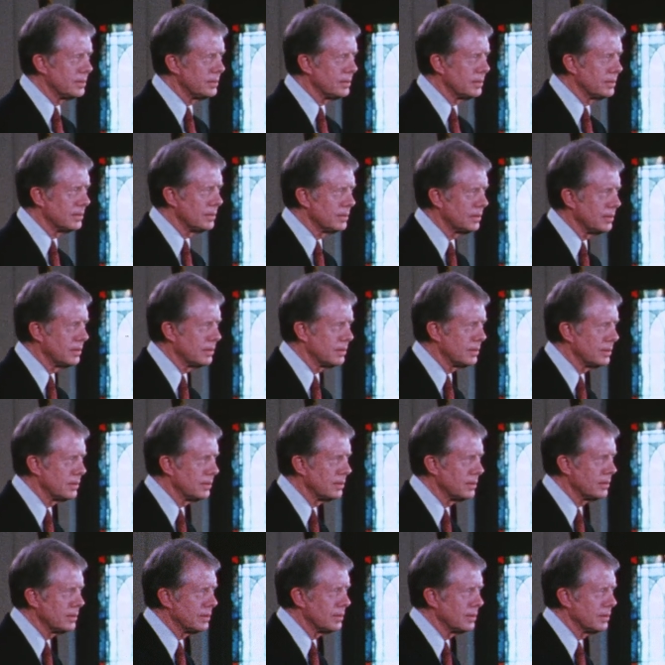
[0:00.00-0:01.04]

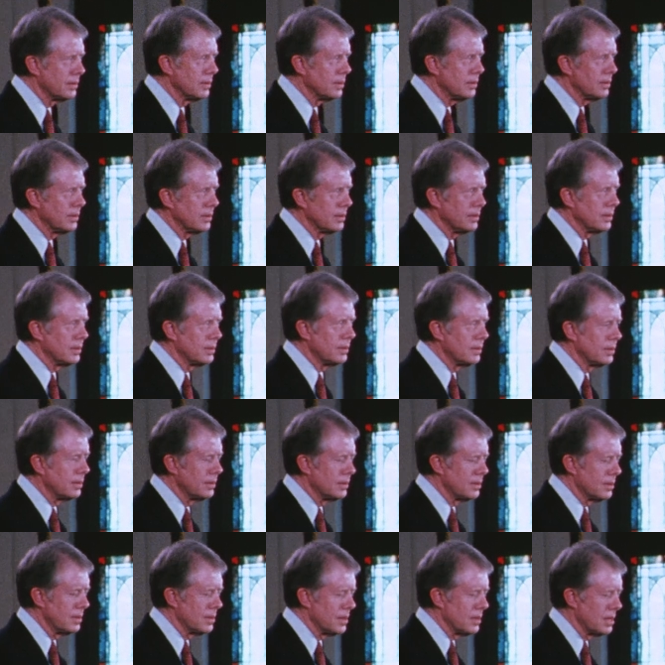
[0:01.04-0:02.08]

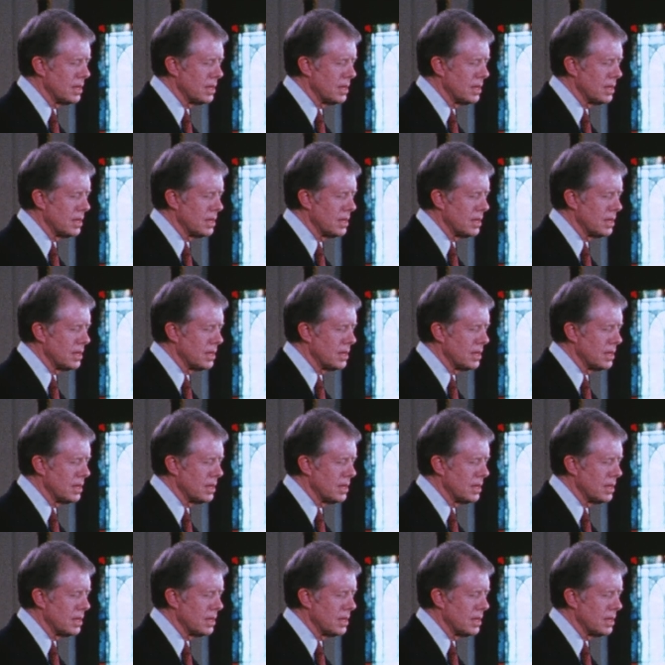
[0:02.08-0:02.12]
Nobody speaks.